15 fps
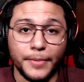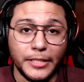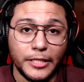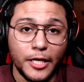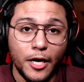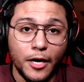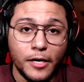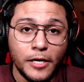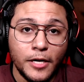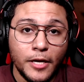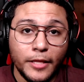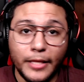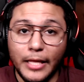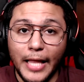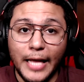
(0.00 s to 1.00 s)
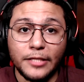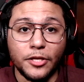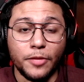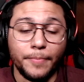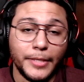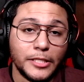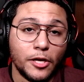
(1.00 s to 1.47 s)
PTR, they last on the
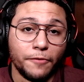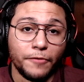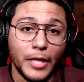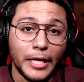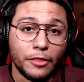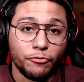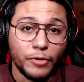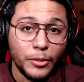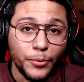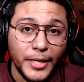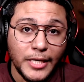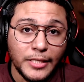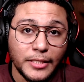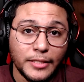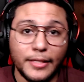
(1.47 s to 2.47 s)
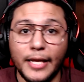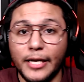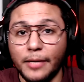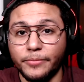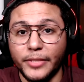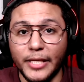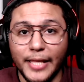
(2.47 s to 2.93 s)
PTR for like 3 weeks, they come
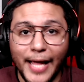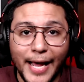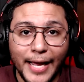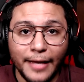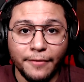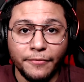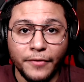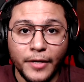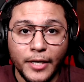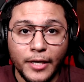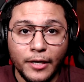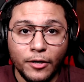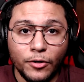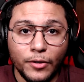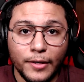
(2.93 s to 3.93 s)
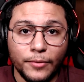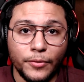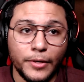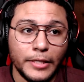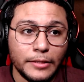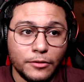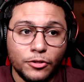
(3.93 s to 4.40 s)
to live,
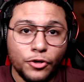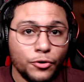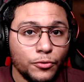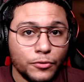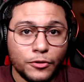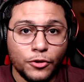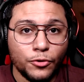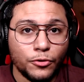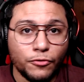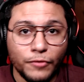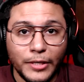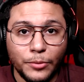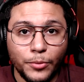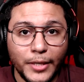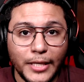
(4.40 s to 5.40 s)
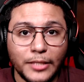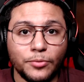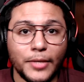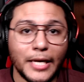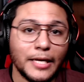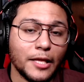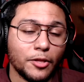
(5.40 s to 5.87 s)
we 3 weeks, we get
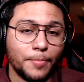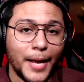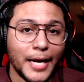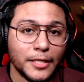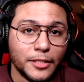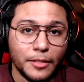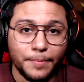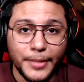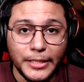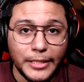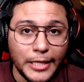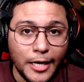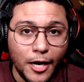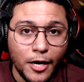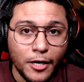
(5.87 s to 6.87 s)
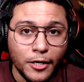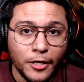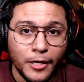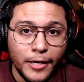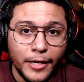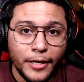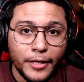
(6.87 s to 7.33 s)
another patch of the PTR,
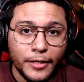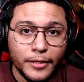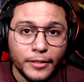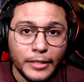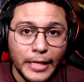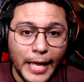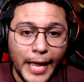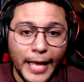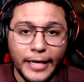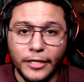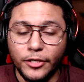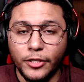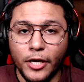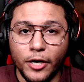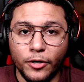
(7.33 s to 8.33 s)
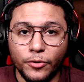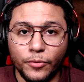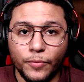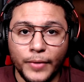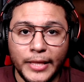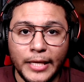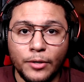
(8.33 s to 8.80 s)
and
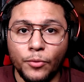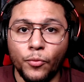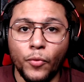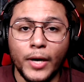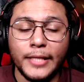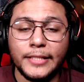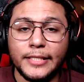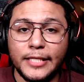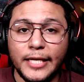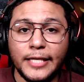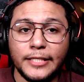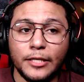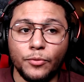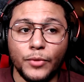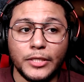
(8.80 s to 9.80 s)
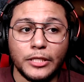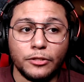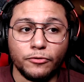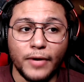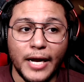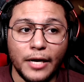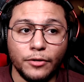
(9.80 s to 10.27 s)
within one season, which is
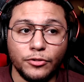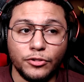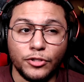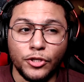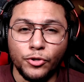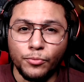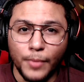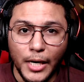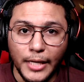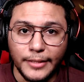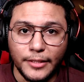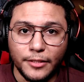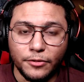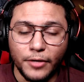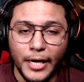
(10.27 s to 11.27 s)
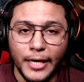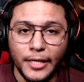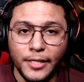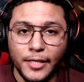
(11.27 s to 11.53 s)
around 2 months, right?